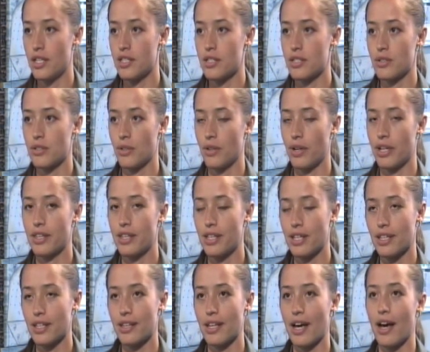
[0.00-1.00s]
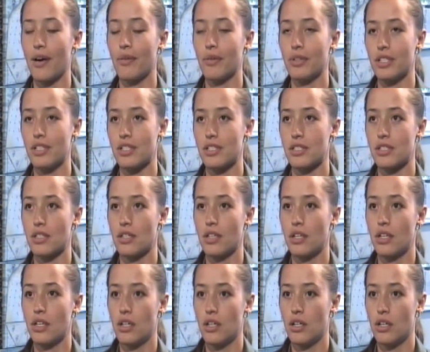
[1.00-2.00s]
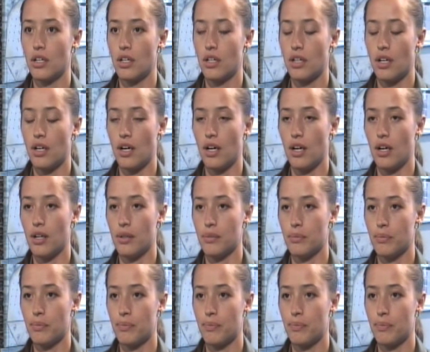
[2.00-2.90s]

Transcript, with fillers: and so i think that was um,